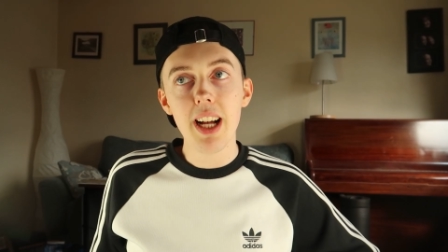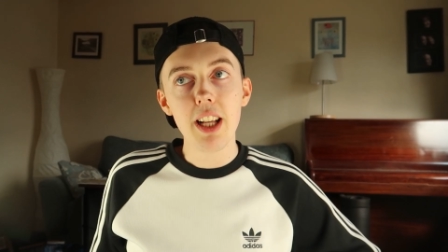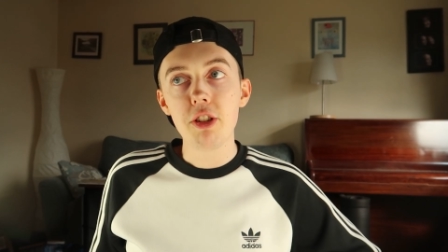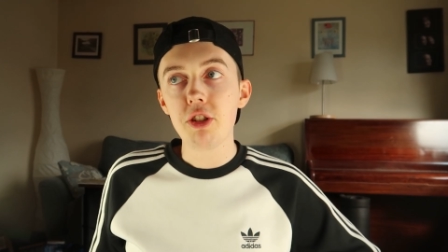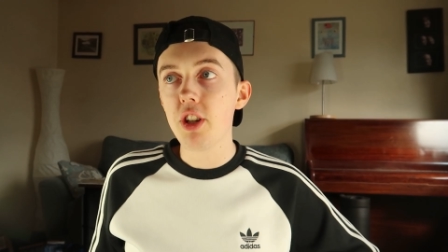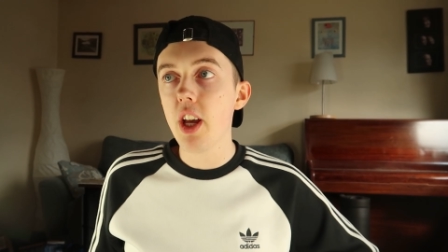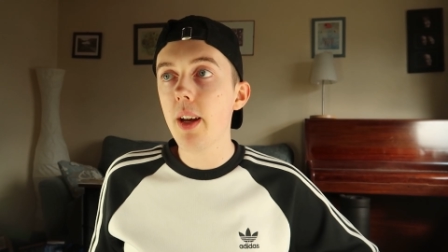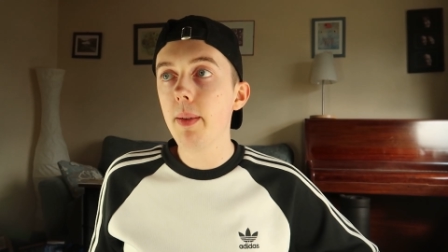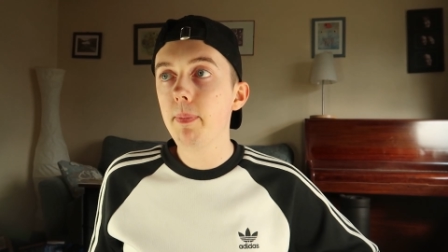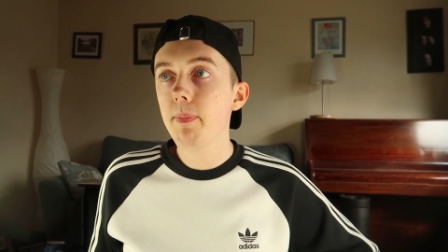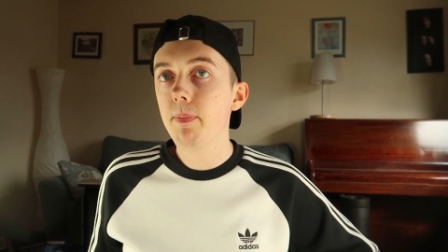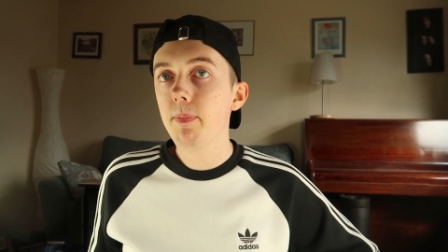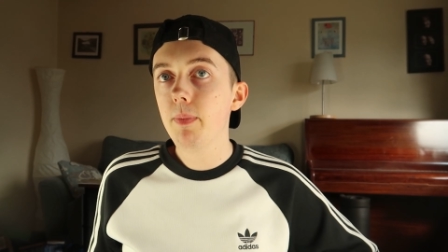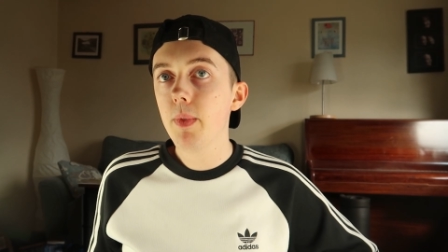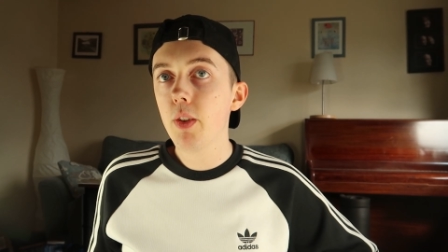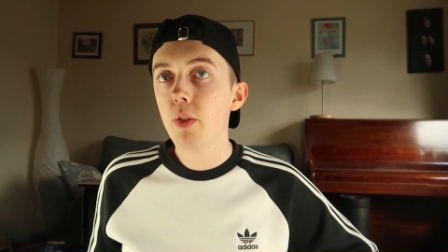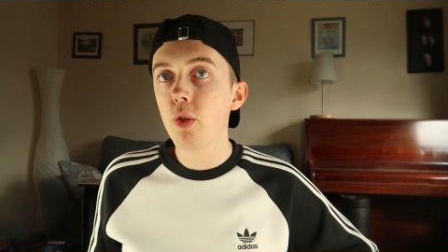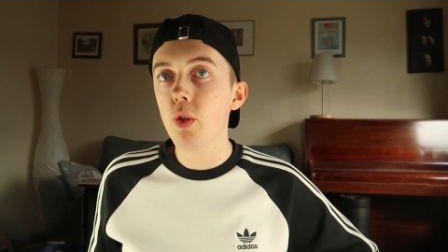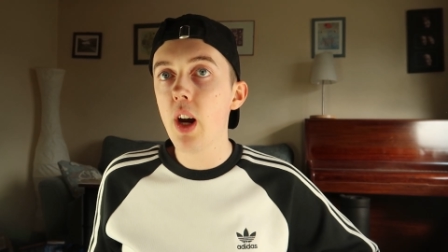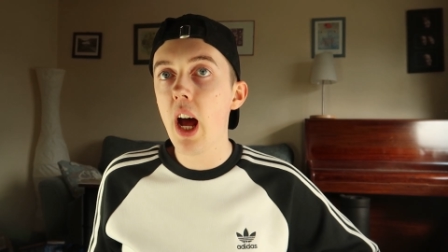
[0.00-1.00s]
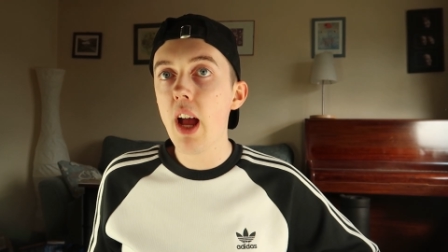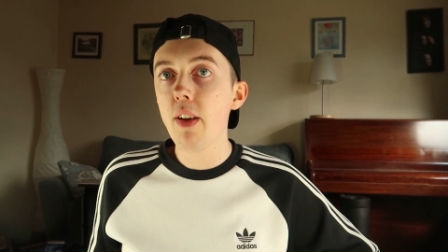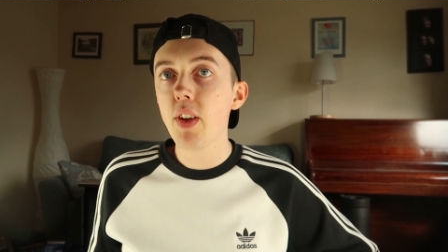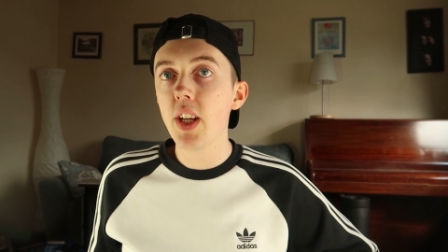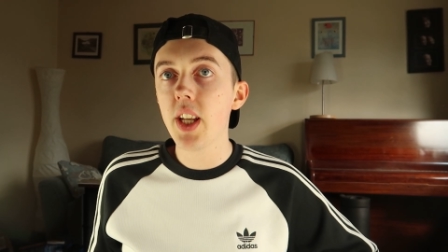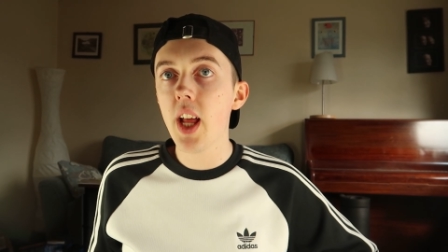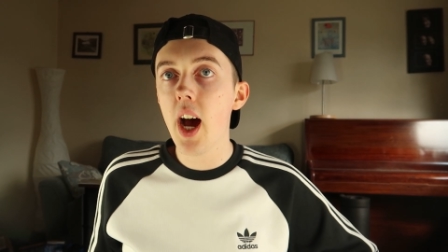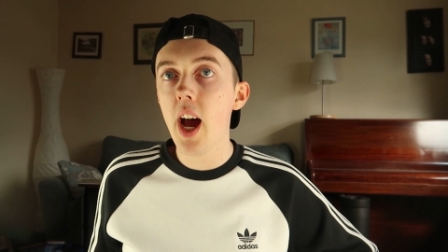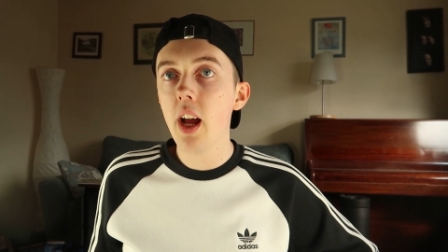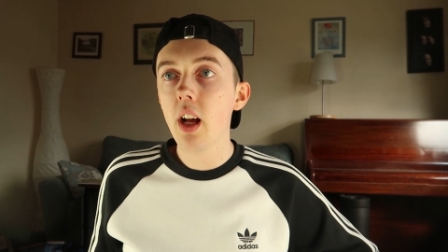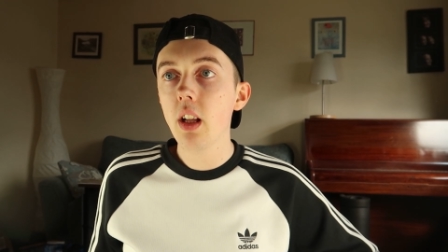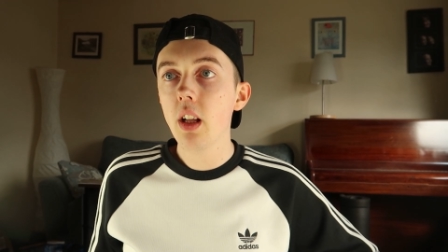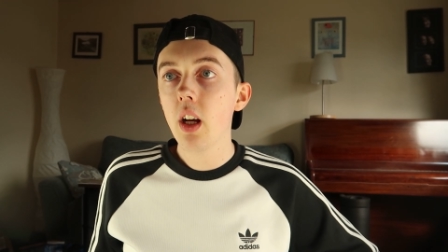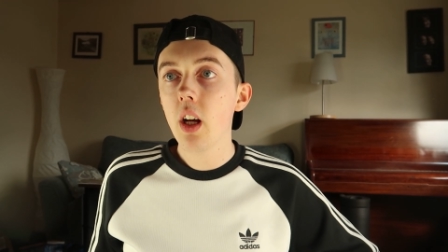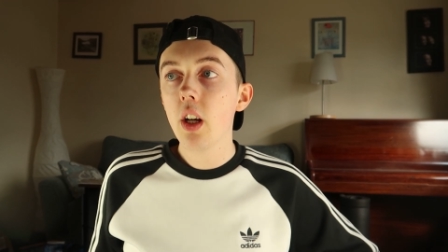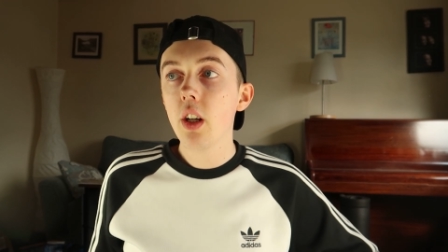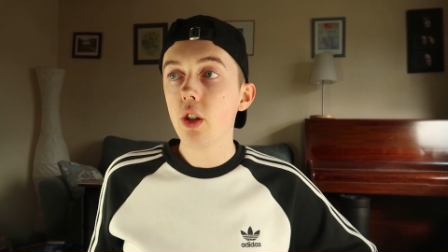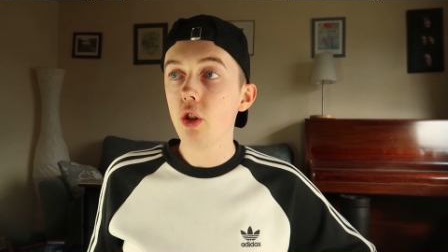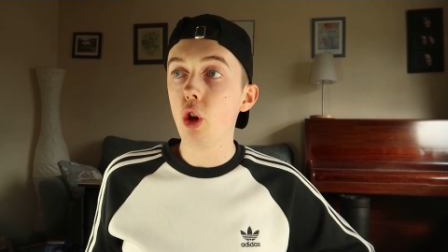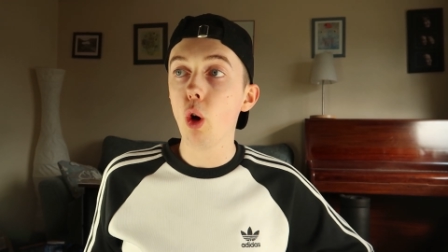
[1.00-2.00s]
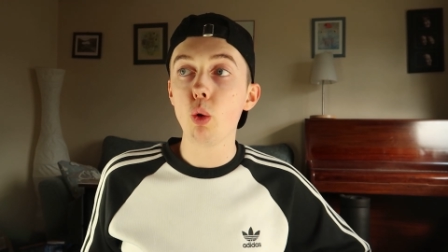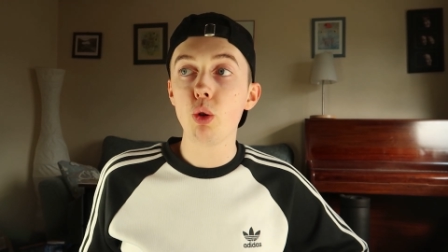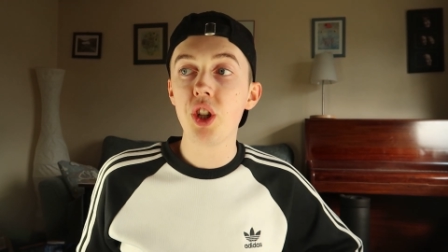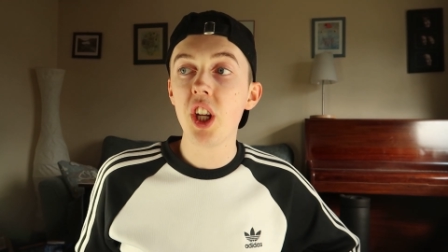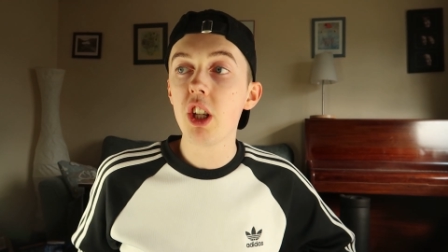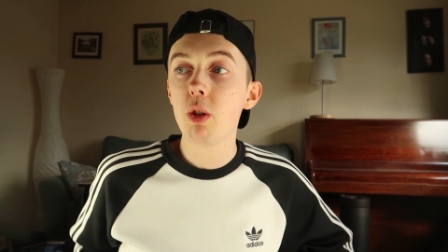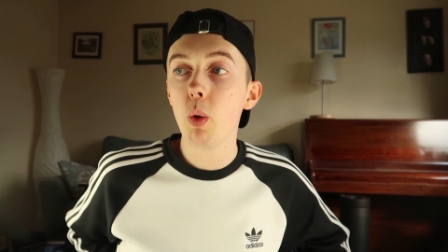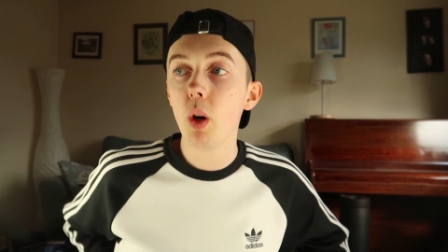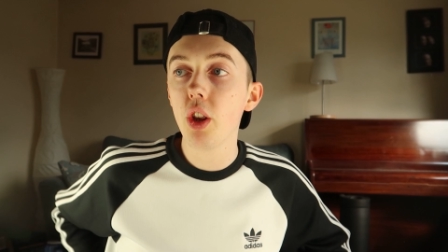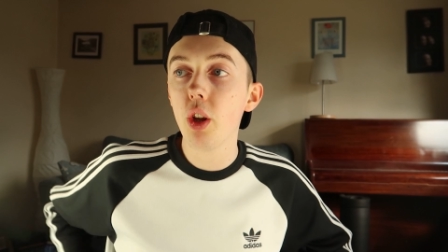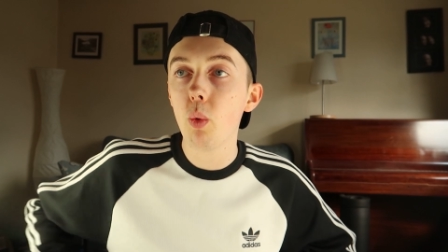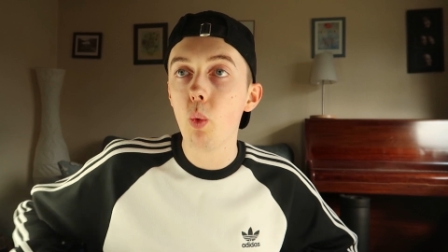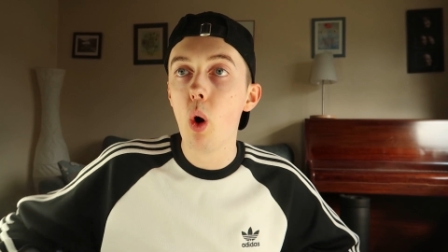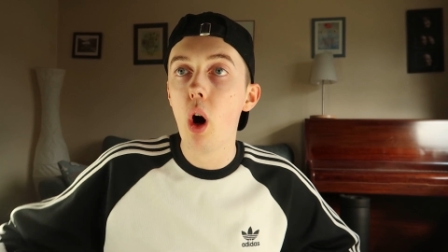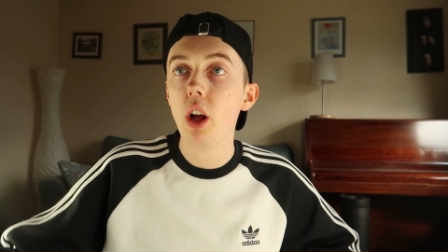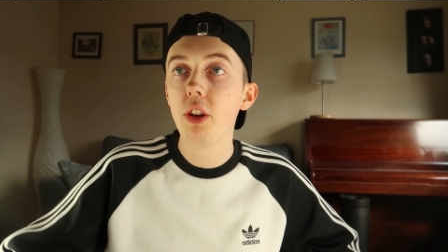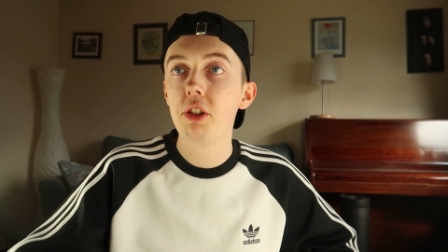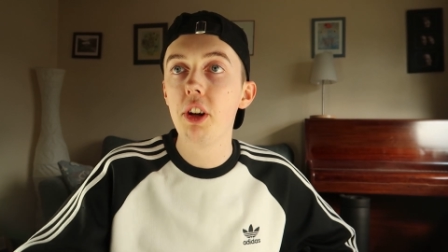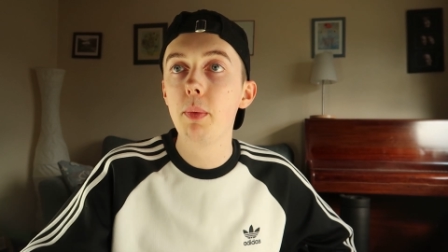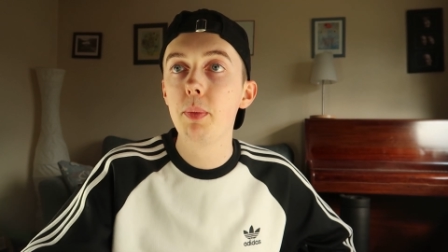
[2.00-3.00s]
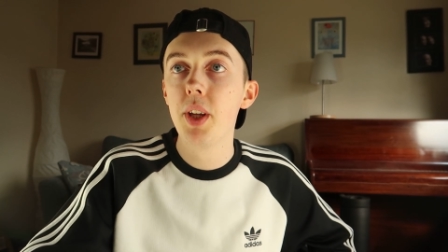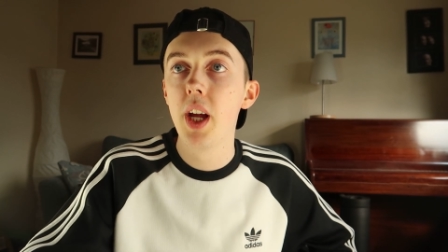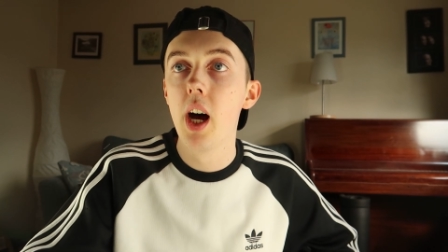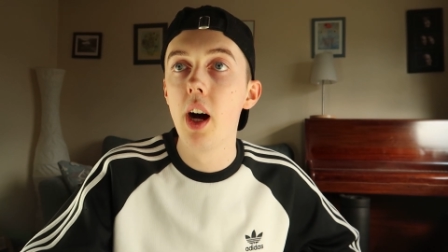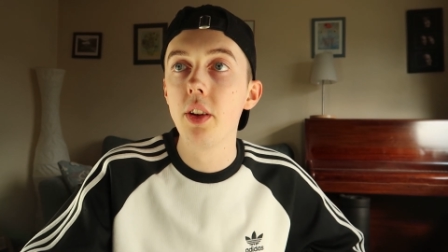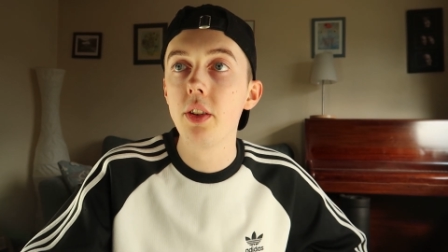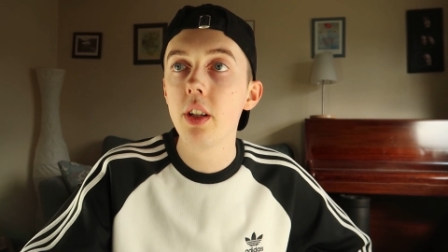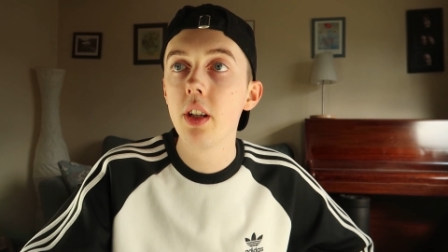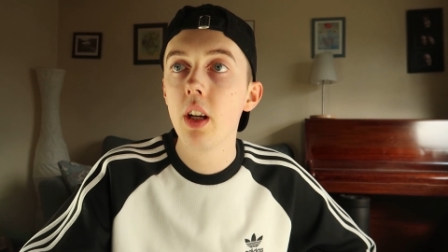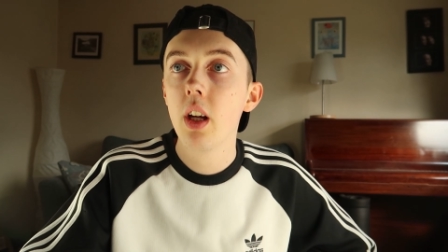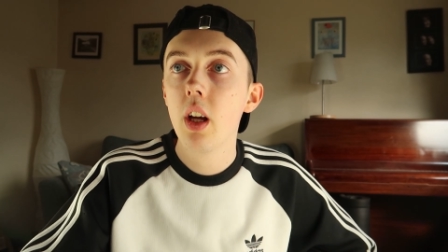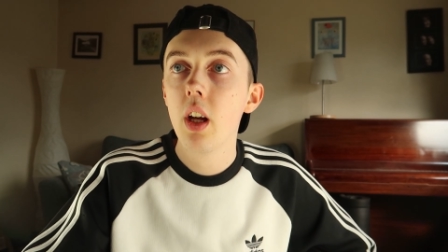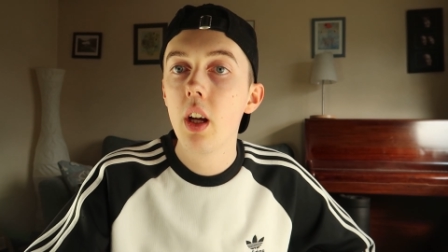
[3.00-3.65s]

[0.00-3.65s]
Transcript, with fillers: that's it for Ivy Nile. Yo, she's one to watch, I'm telling you.